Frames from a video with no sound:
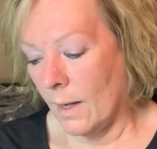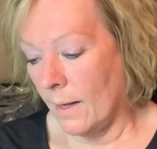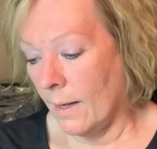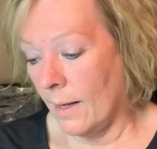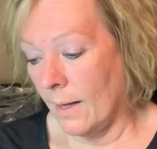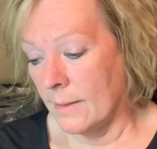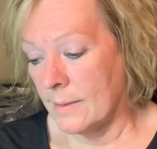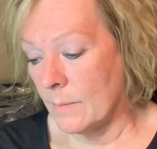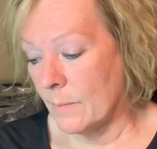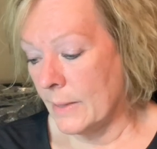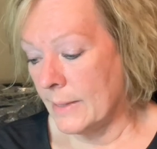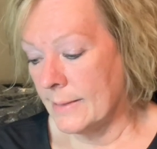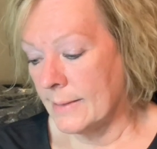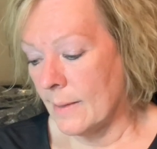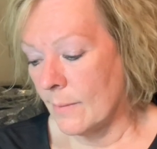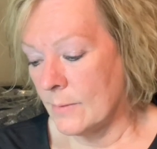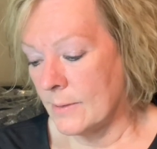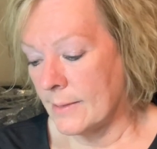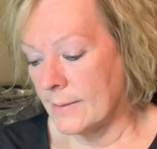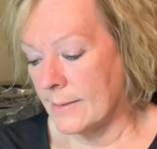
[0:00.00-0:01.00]
as many
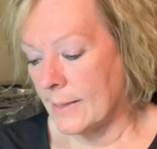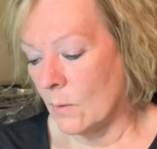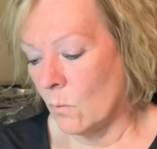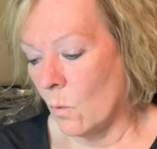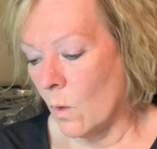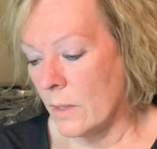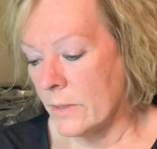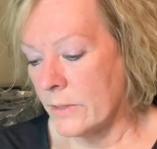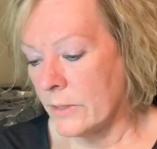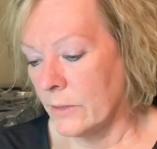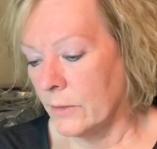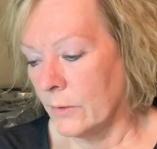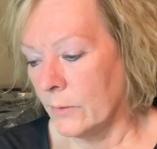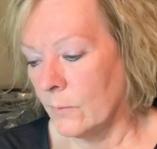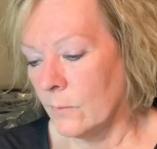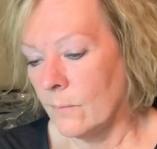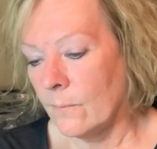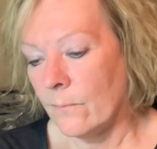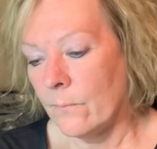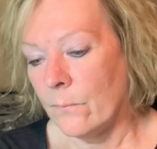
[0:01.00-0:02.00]
times as they want to.
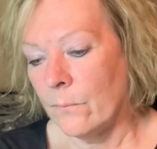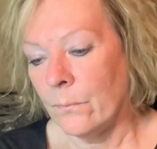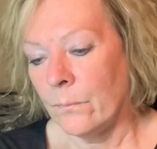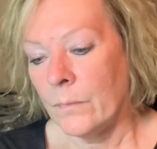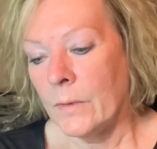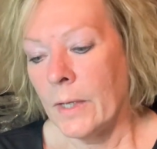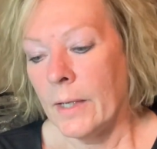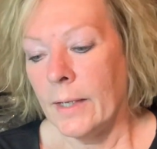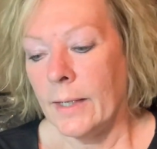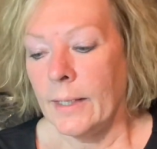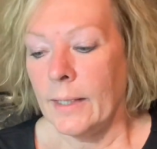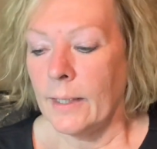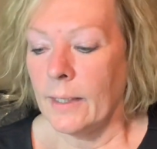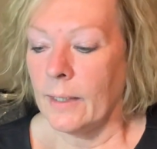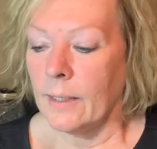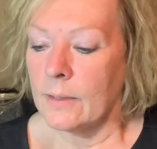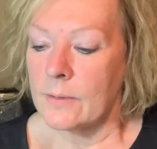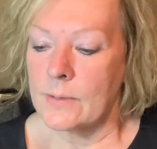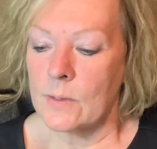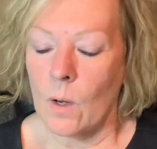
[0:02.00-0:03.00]

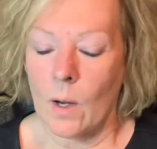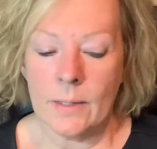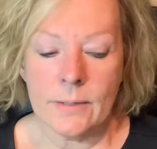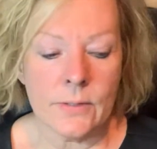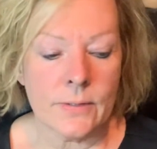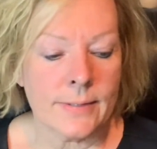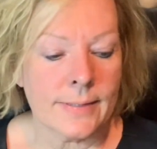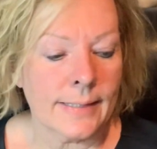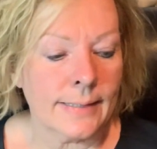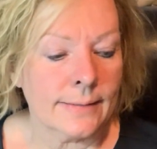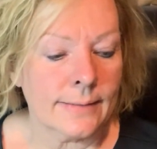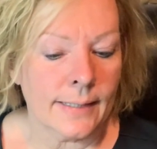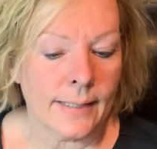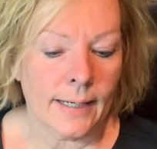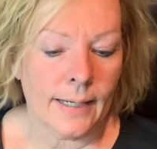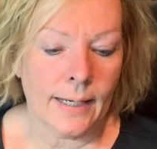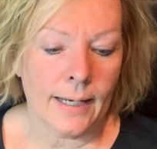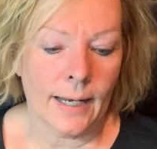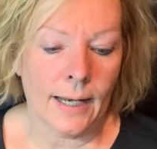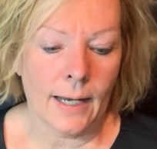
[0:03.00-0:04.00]
So I just think that
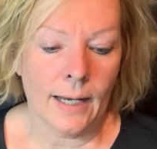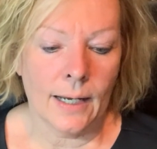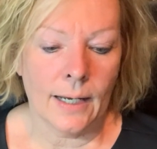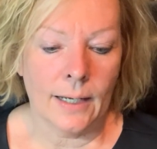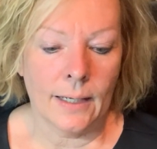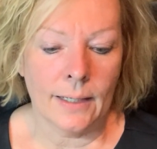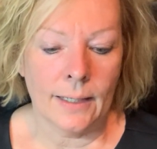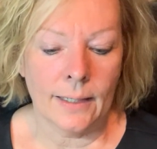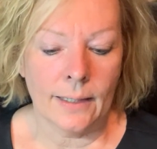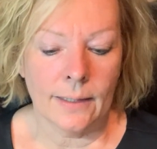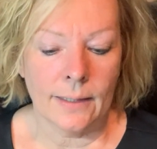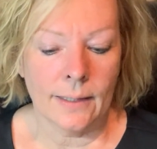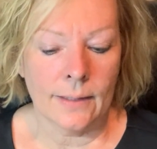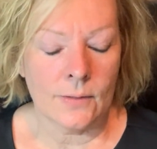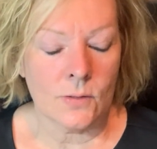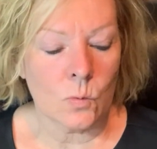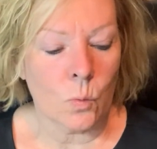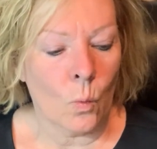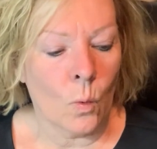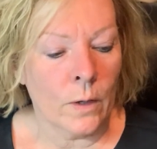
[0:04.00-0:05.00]

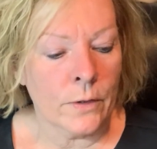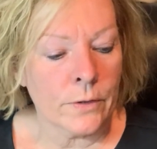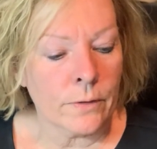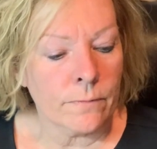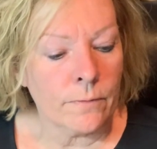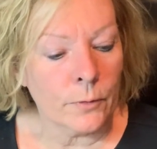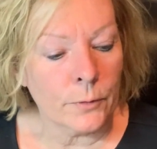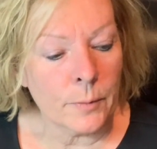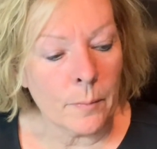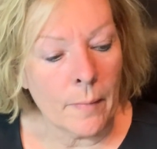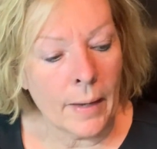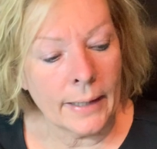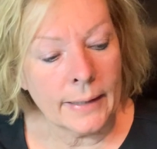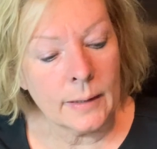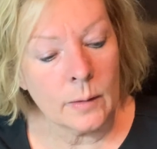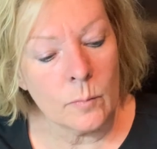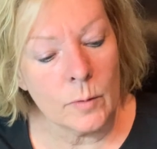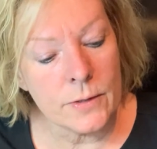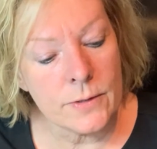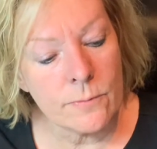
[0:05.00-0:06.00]
it's wonderful to make
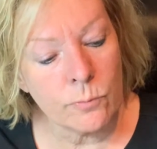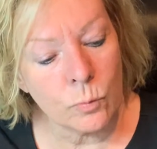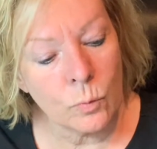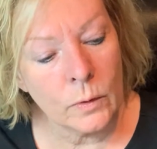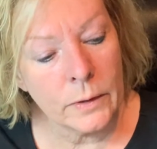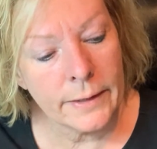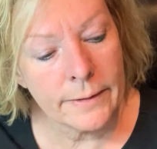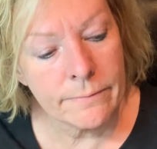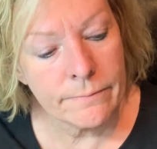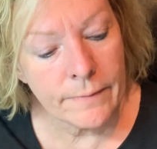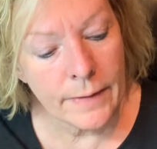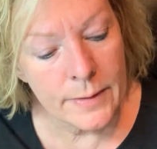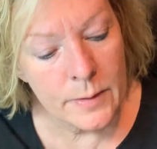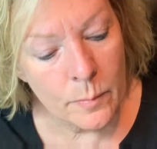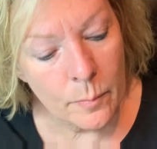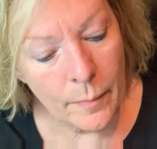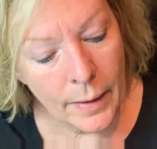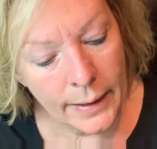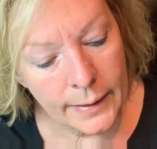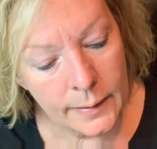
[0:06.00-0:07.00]
them. It's really fun to
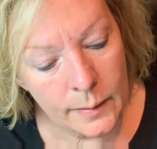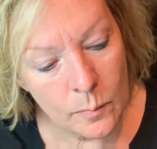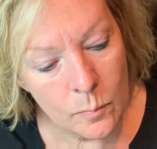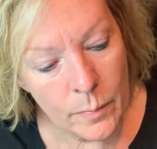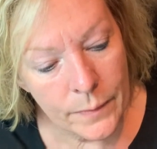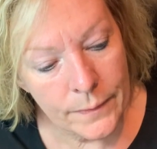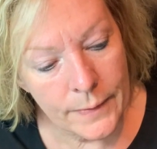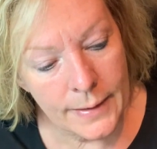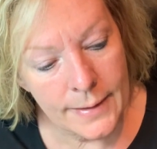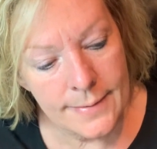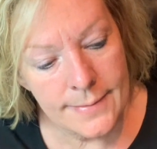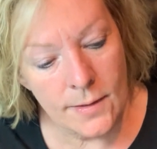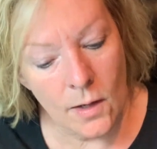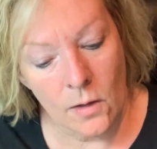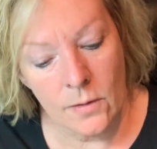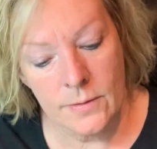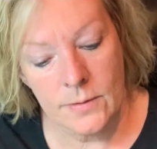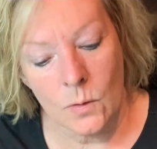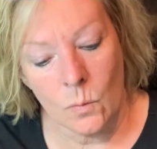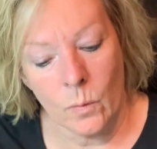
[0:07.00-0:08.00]
make them, but then it's
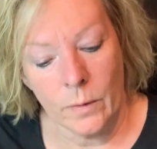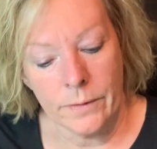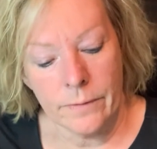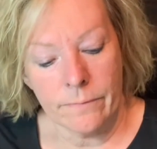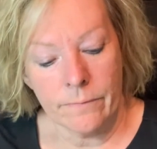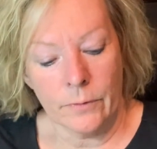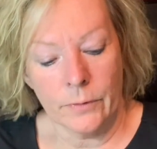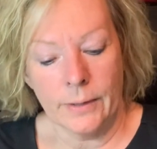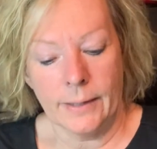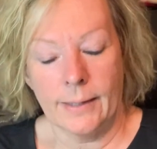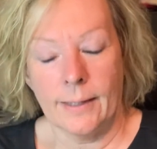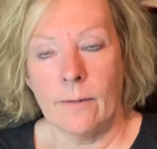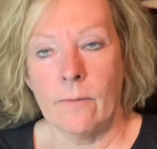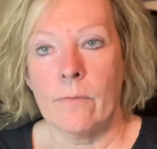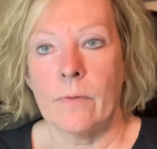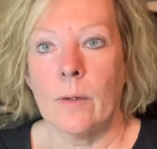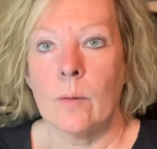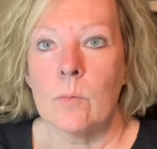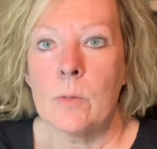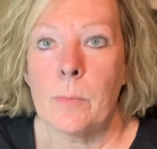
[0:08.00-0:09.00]
also wonderful to give
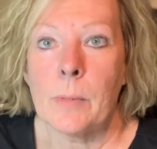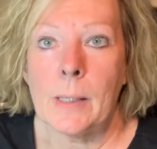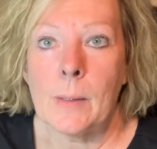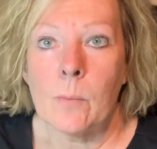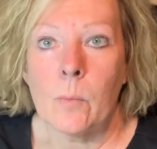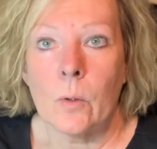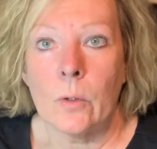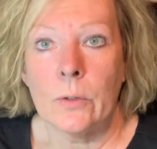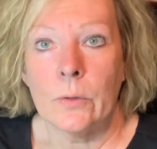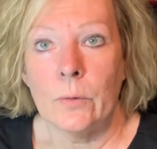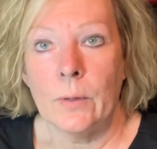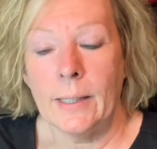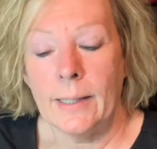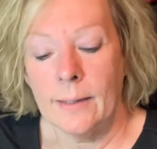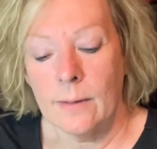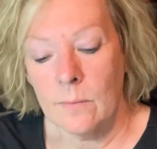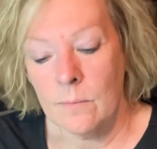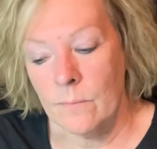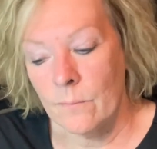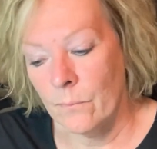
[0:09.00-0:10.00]
them to people who need them.